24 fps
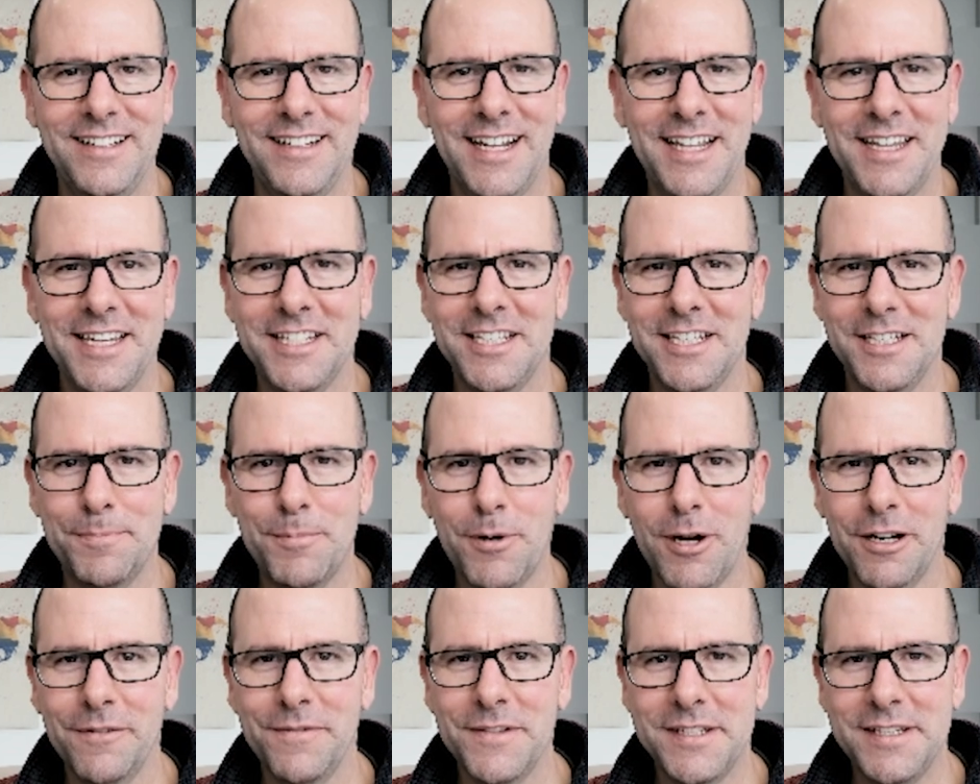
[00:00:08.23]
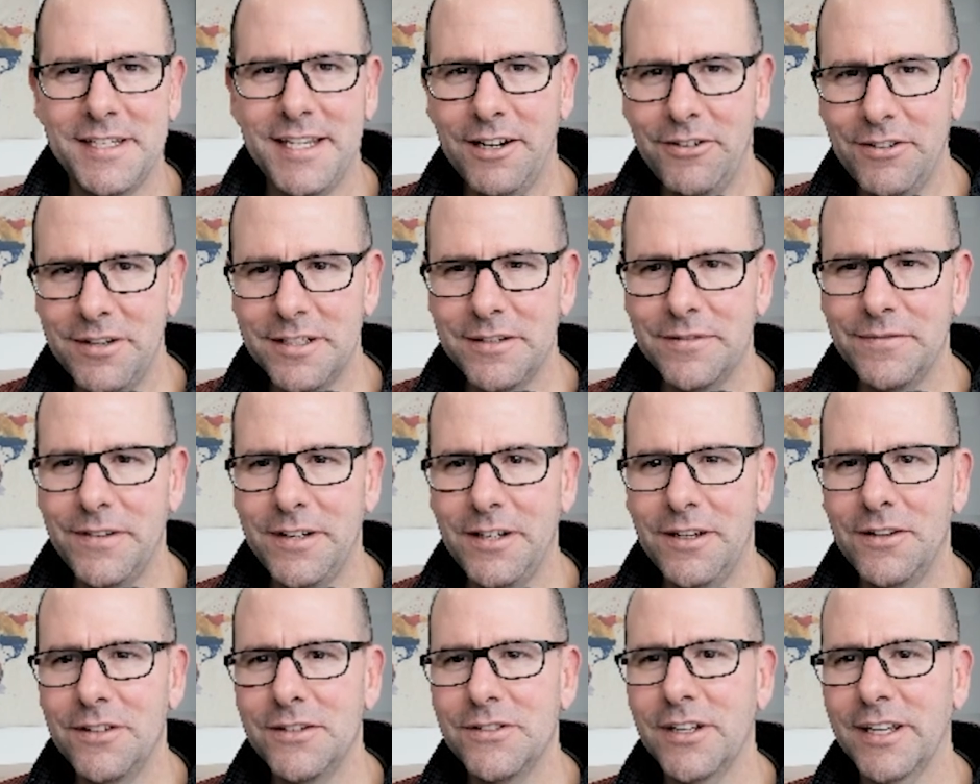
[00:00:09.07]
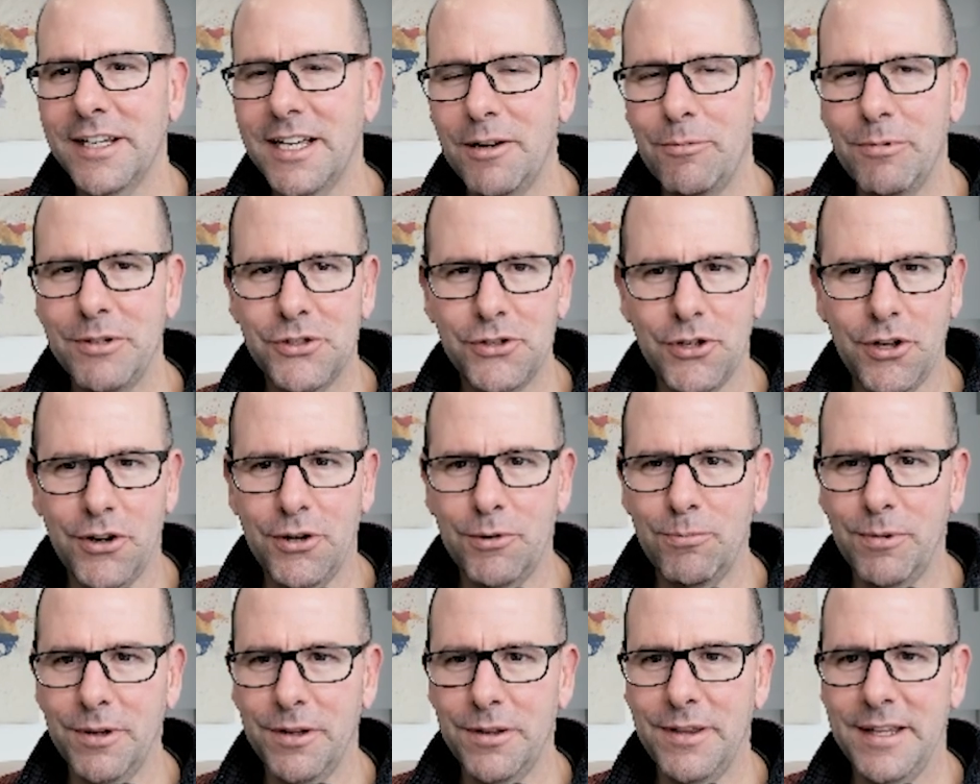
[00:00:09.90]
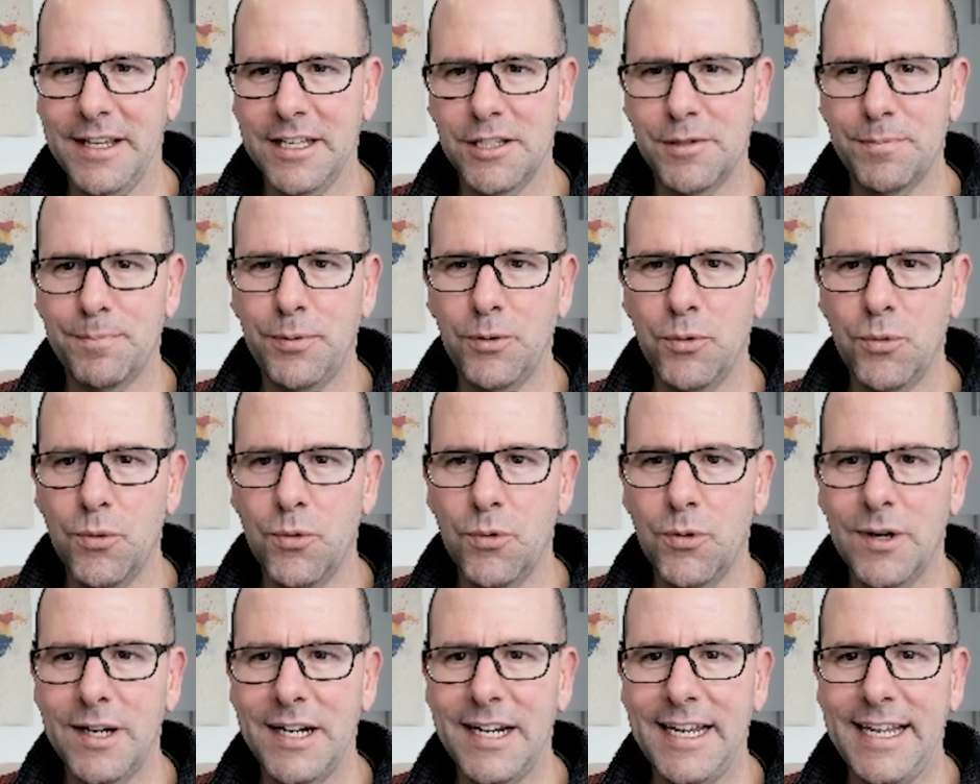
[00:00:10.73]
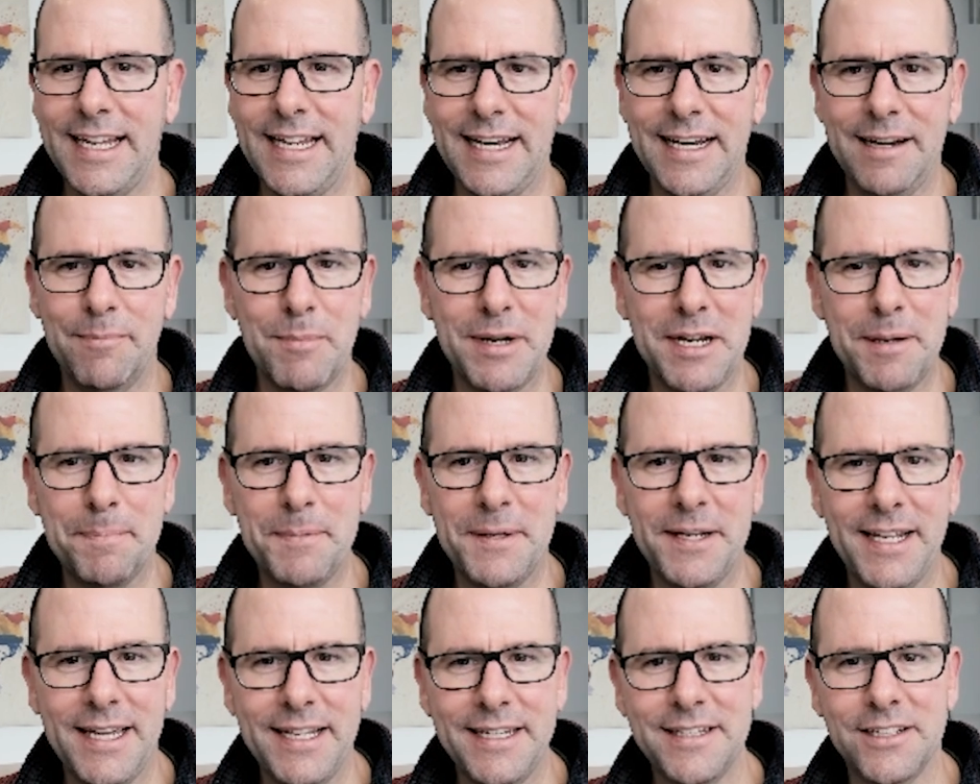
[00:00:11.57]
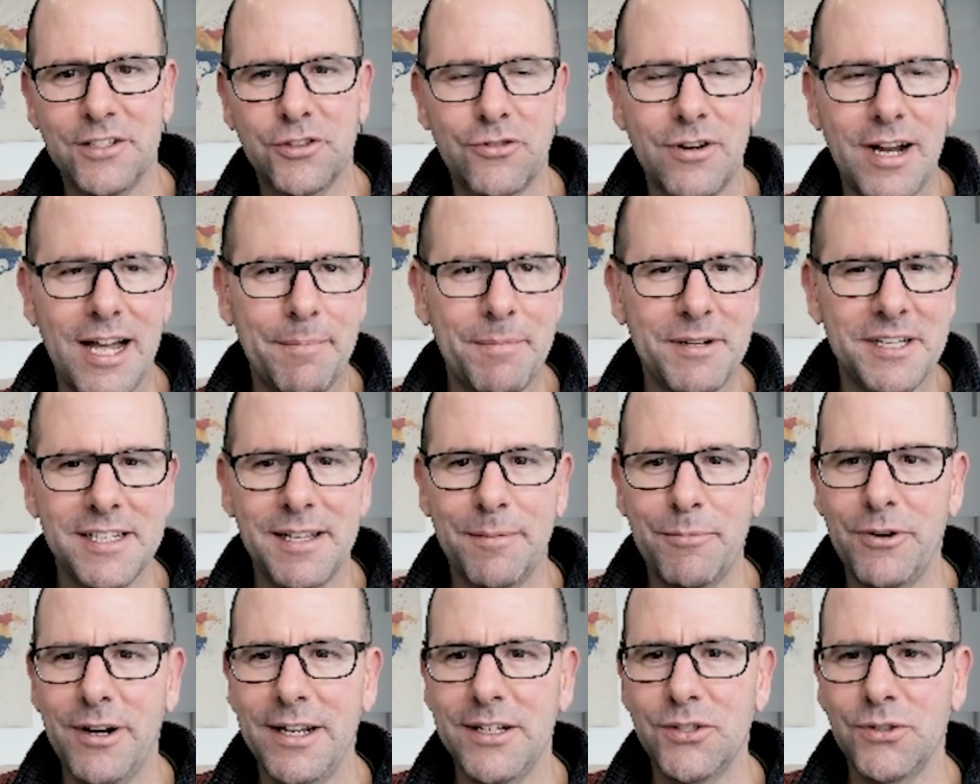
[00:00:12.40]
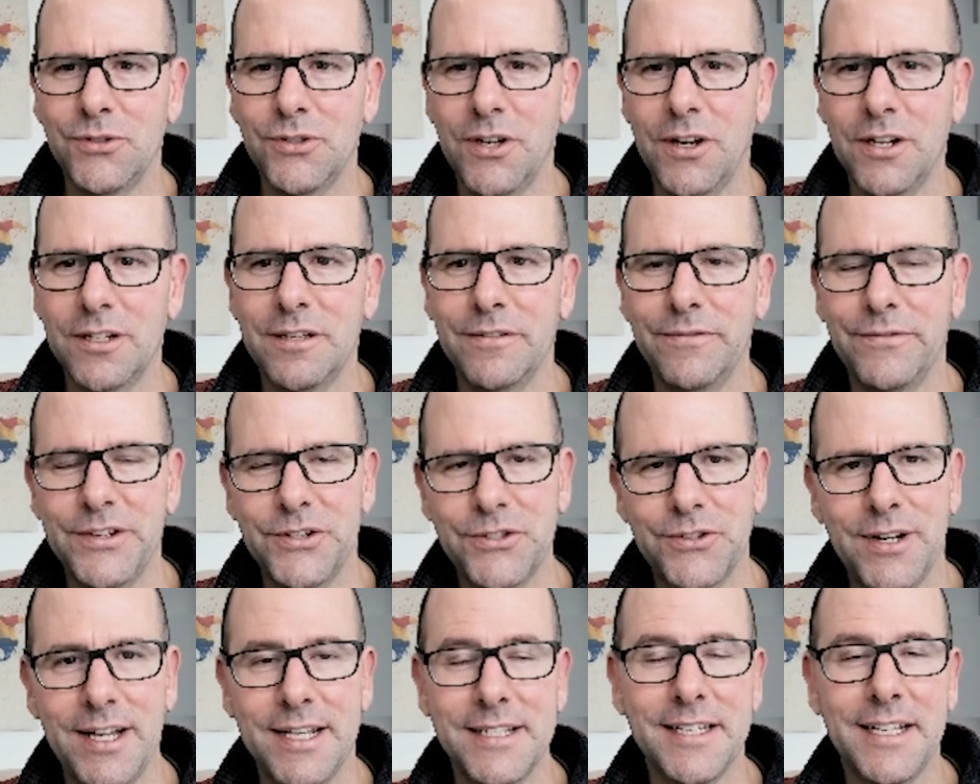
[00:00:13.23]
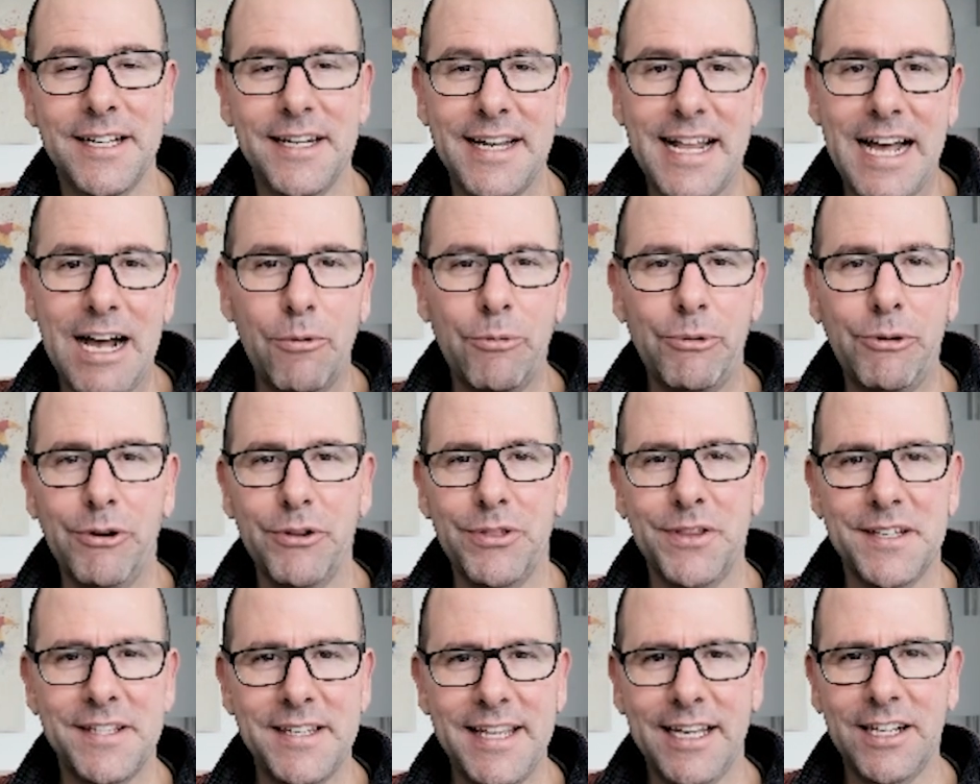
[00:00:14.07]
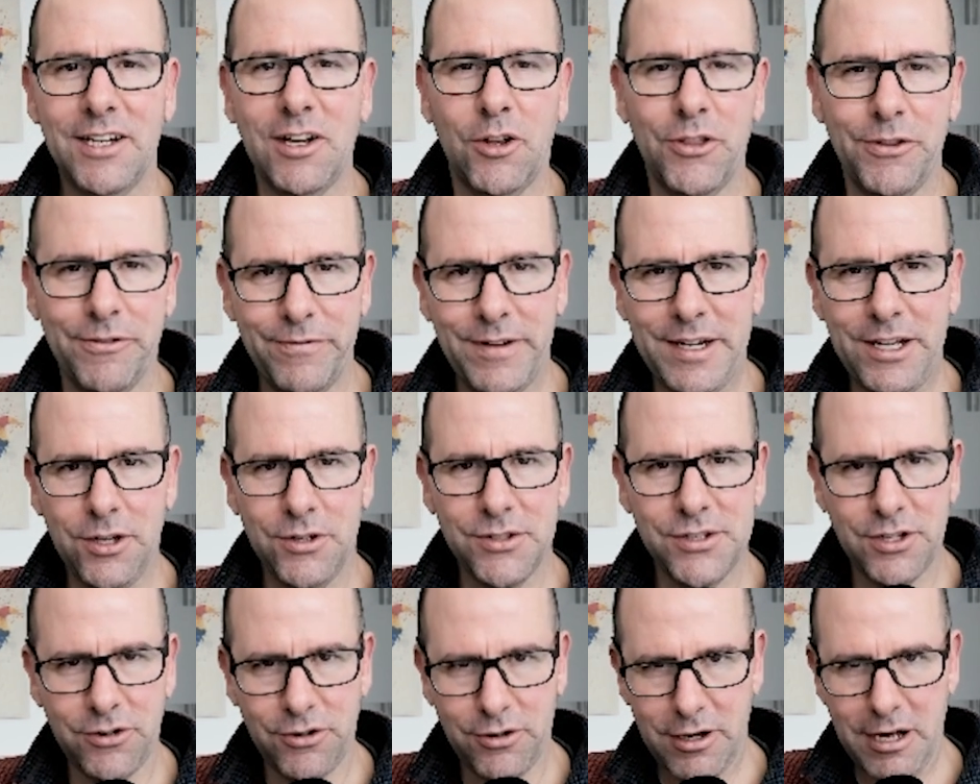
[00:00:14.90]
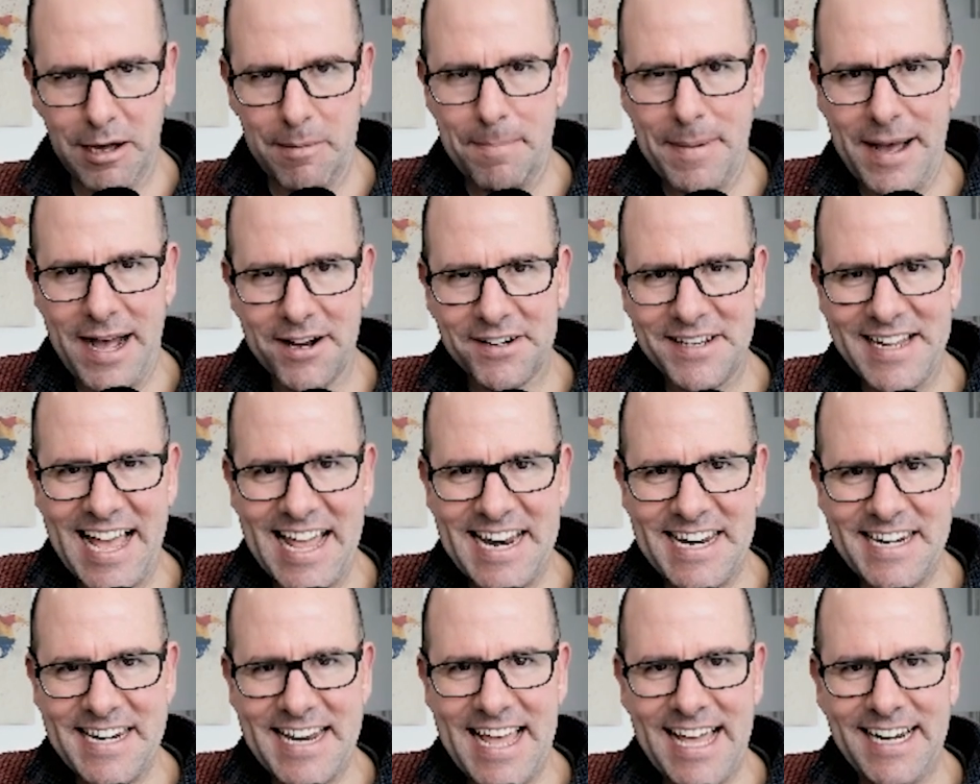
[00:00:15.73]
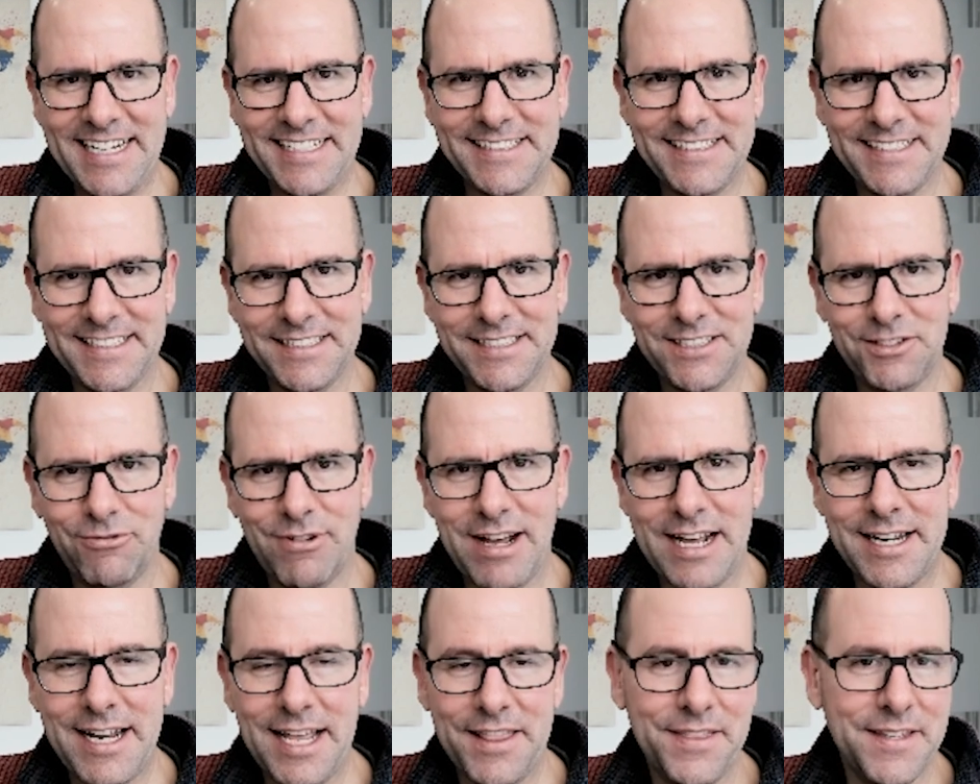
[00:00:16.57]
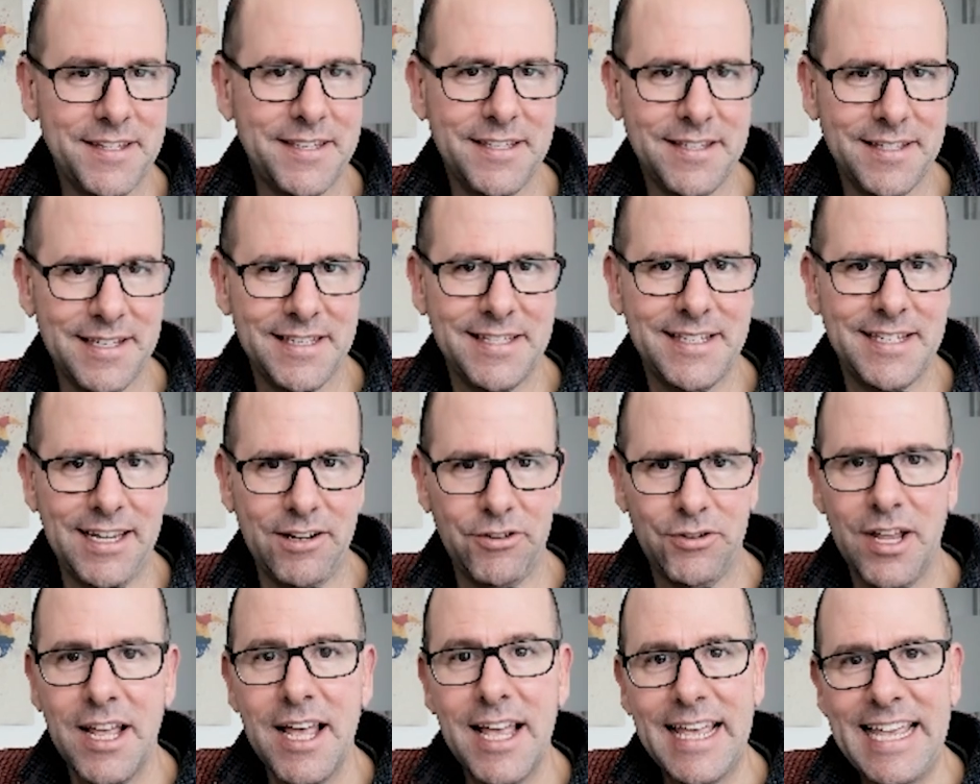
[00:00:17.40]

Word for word: Now this is part of a series of videos. Okay, we started with explore, clean, manipulate, describe, and summarize your data, visualize, and now we're on the sec on the videos that are about analysis, right? And this is a series.